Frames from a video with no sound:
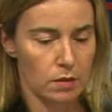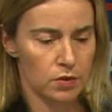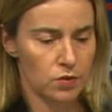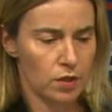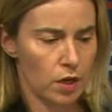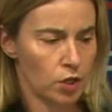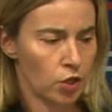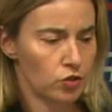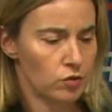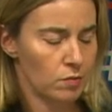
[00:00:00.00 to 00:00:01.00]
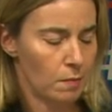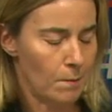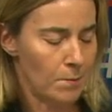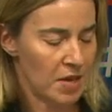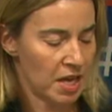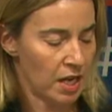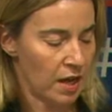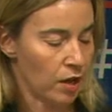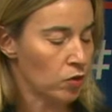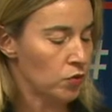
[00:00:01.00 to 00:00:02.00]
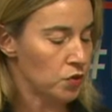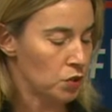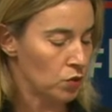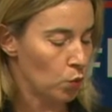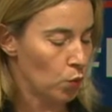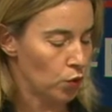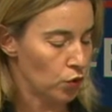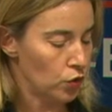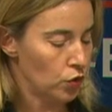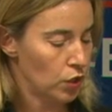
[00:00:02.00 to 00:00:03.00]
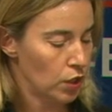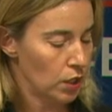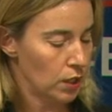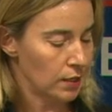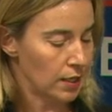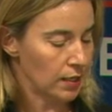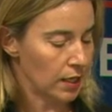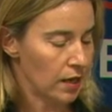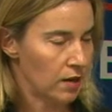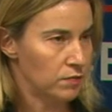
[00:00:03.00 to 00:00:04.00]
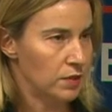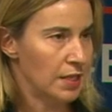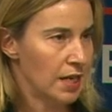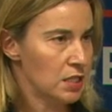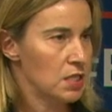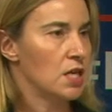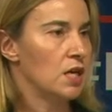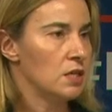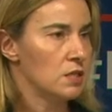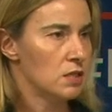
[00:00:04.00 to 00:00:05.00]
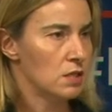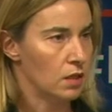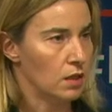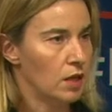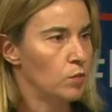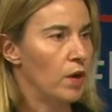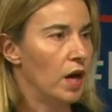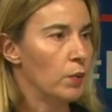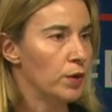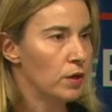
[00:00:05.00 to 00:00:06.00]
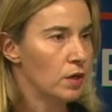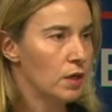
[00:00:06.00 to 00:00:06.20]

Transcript: because there are not many actors in the world that can have that size, that power,